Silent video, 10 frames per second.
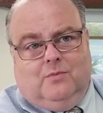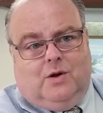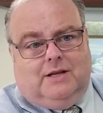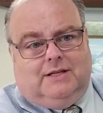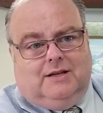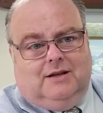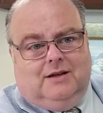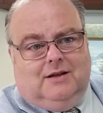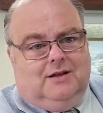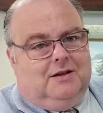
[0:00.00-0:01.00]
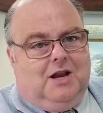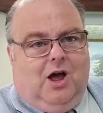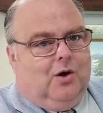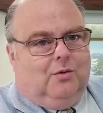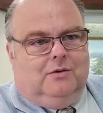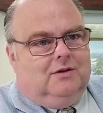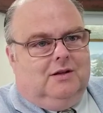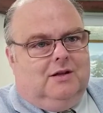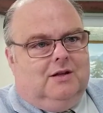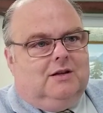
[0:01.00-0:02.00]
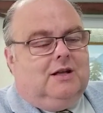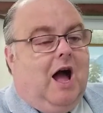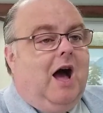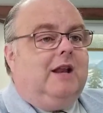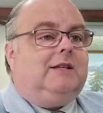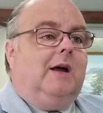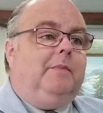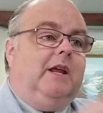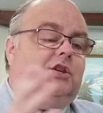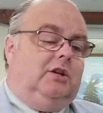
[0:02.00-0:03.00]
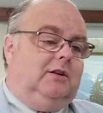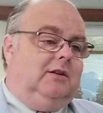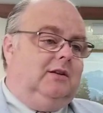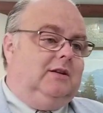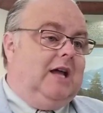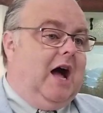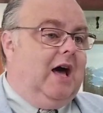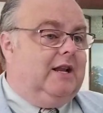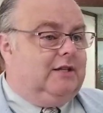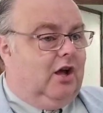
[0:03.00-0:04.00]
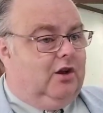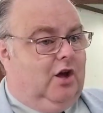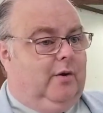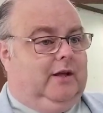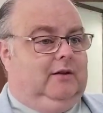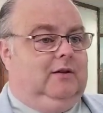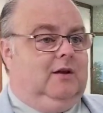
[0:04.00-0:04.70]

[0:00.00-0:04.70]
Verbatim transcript: Was he? No. God is omniscient, God is all knowing.